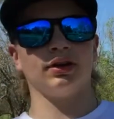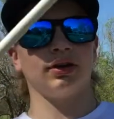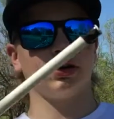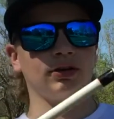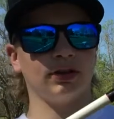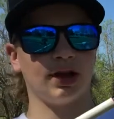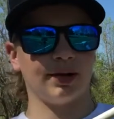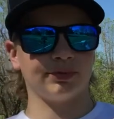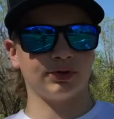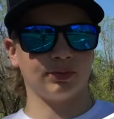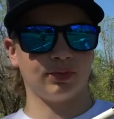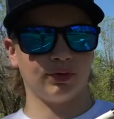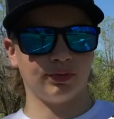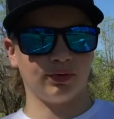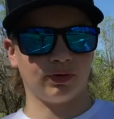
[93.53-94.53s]

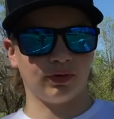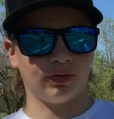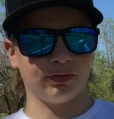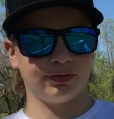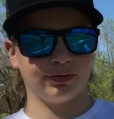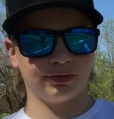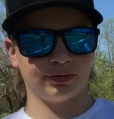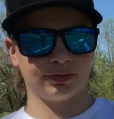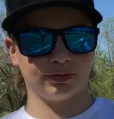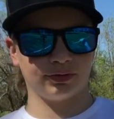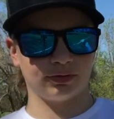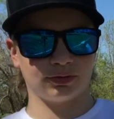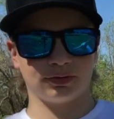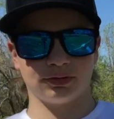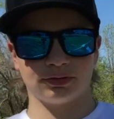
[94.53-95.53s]
Collapsible poles.
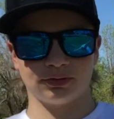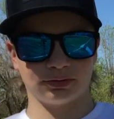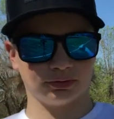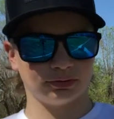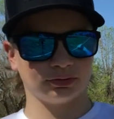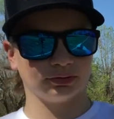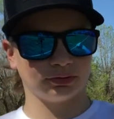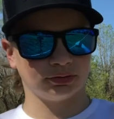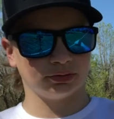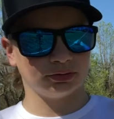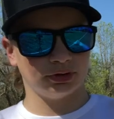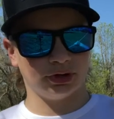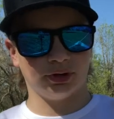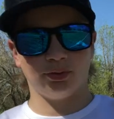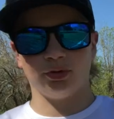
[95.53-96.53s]

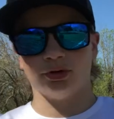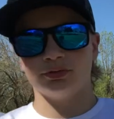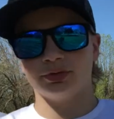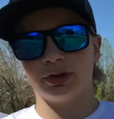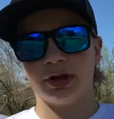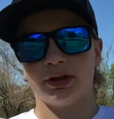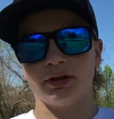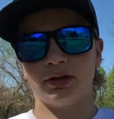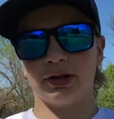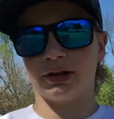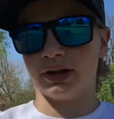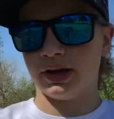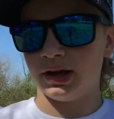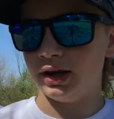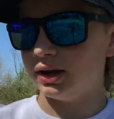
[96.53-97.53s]
You put them together like
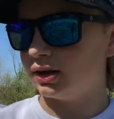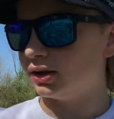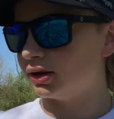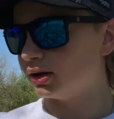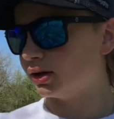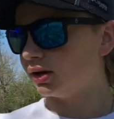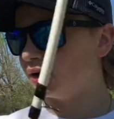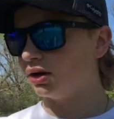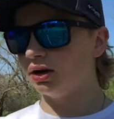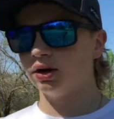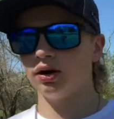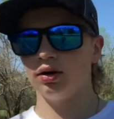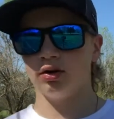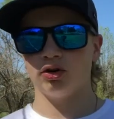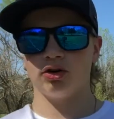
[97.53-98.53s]
that.
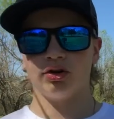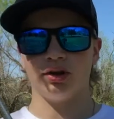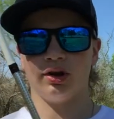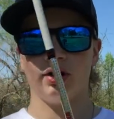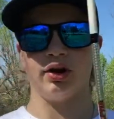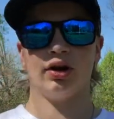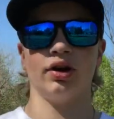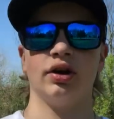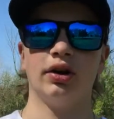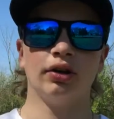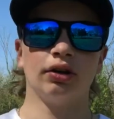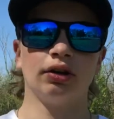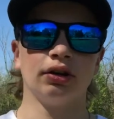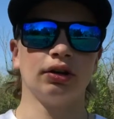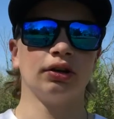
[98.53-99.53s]
They're
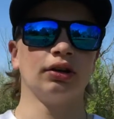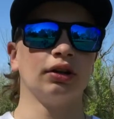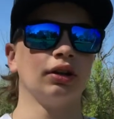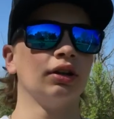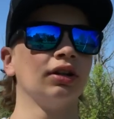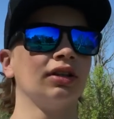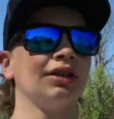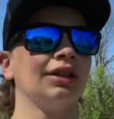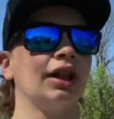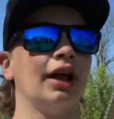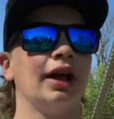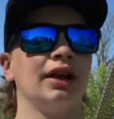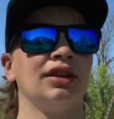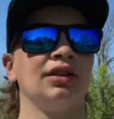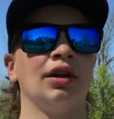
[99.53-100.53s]

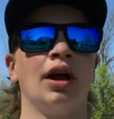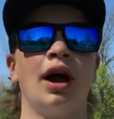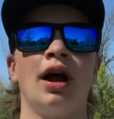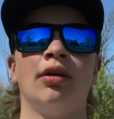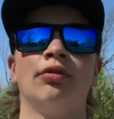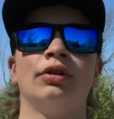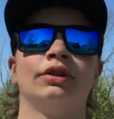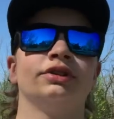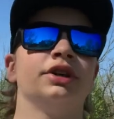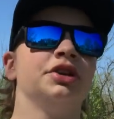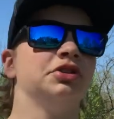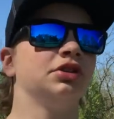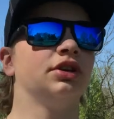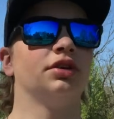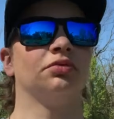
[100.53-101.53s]
like, I want to say
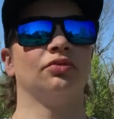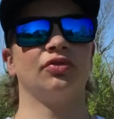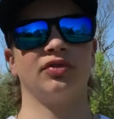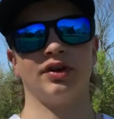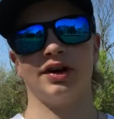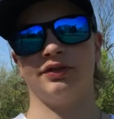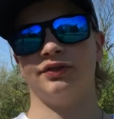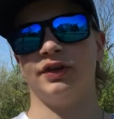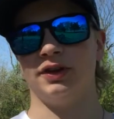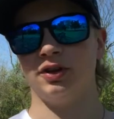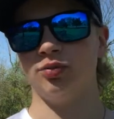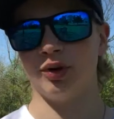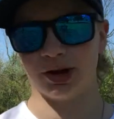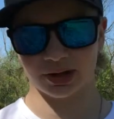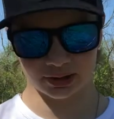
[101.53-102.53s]
you can get them for around
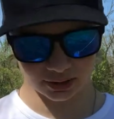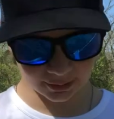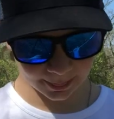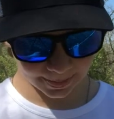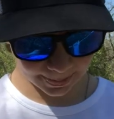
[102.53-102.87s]
50 bucks.